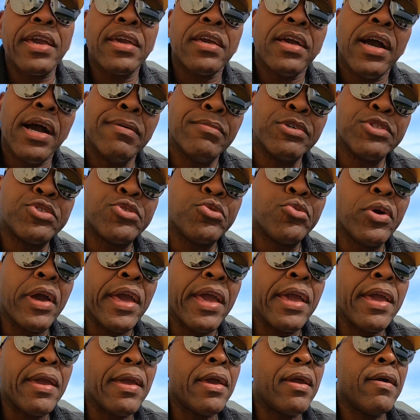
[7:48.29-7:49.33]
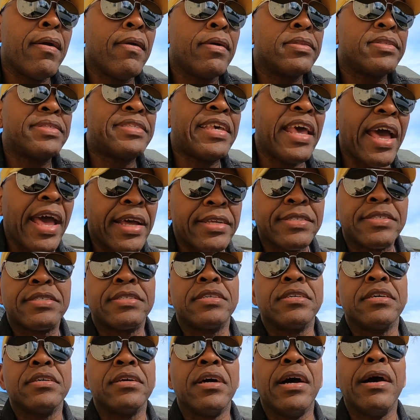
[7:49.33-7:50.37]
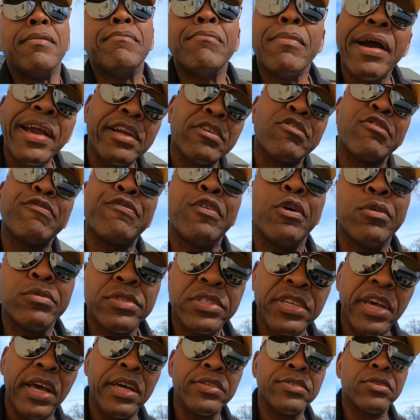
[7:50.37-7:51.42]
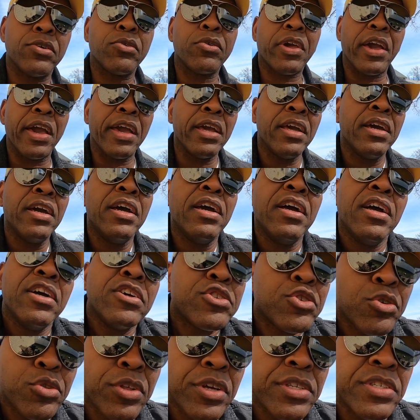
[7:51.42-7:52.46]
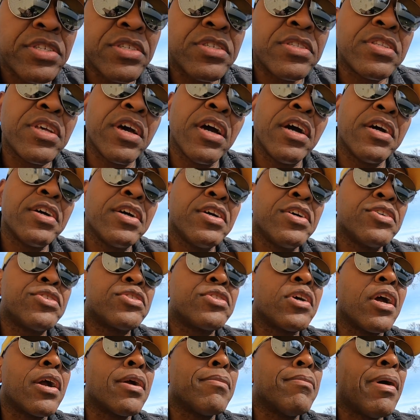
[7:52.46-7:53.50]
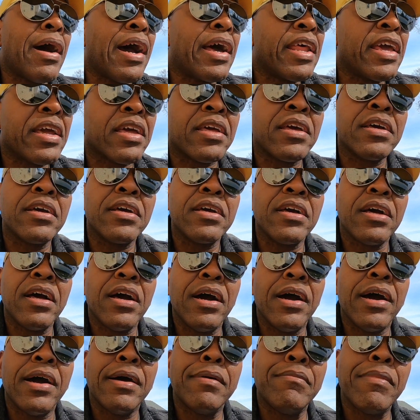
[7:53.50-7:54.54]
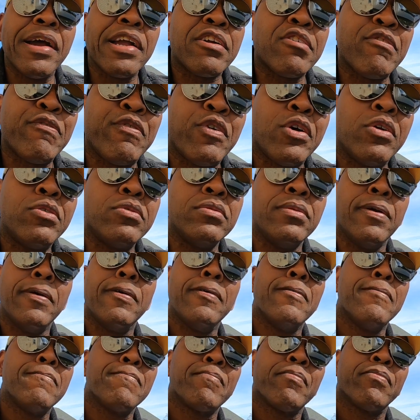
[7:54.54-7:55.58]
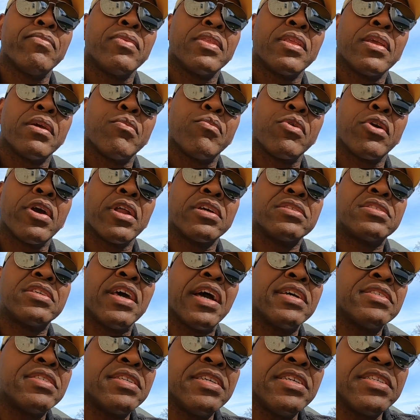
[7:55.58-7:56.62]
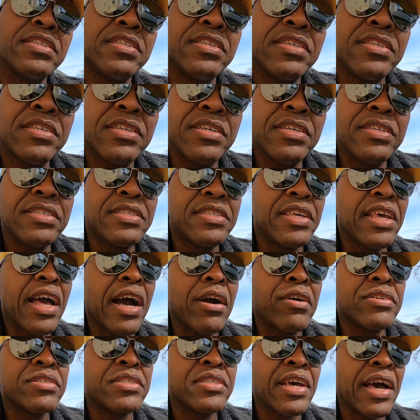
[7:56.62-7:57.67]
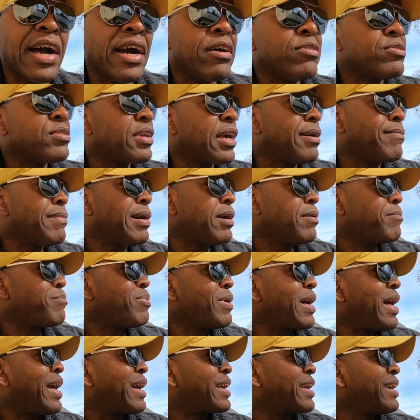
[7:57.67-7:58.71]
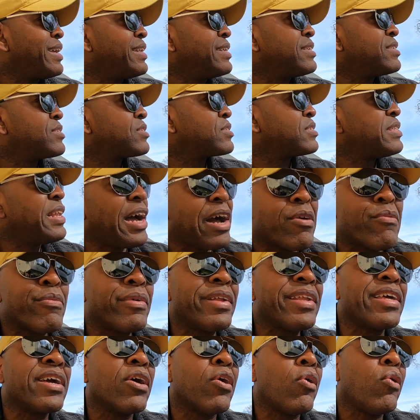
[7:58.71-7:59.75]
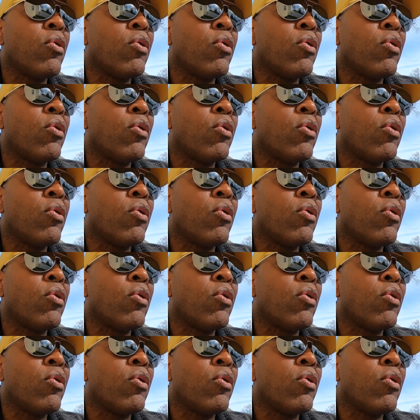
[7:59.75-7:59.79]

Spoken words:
I'm gonna do a test, a microphone test, okay? So this is the Saramonic microphone. We're gonna test it, see how it sounds. I'm out back and there's not really a